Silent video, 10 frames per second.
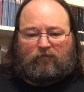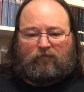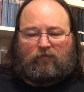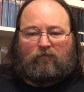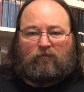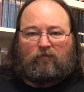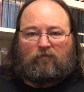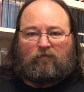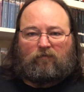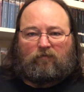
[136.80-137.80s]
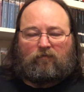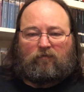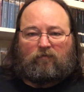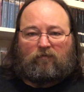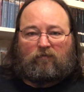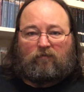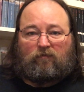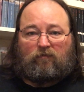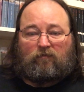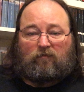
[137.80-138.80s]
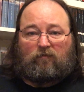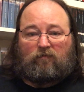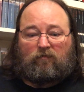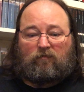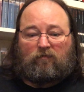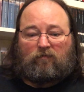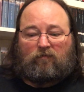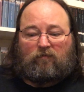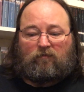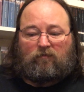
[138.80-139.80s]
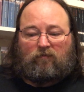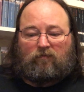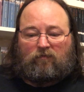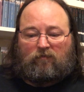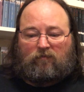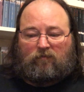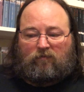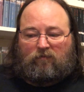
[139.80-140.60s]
No words are spoken by the person on screen.